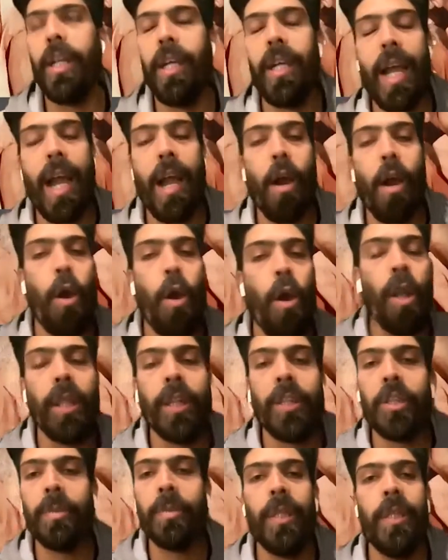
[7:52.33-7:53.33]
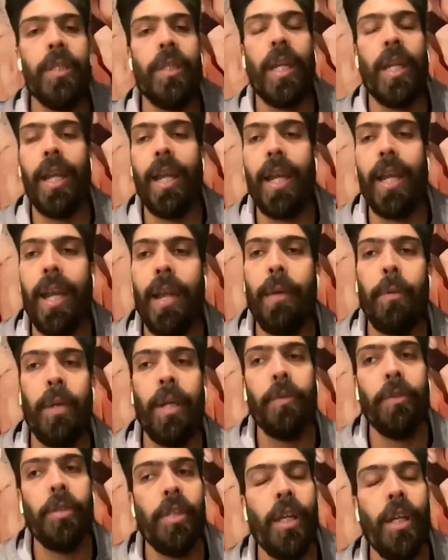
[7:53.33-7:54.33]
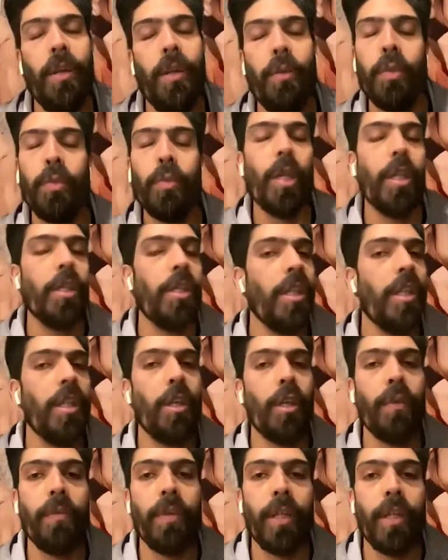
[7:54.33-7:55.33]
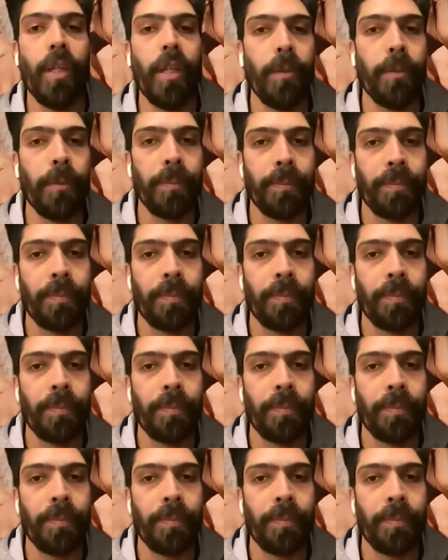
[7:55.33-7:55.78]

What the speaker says: And all experience I had when I was young was watching it on video.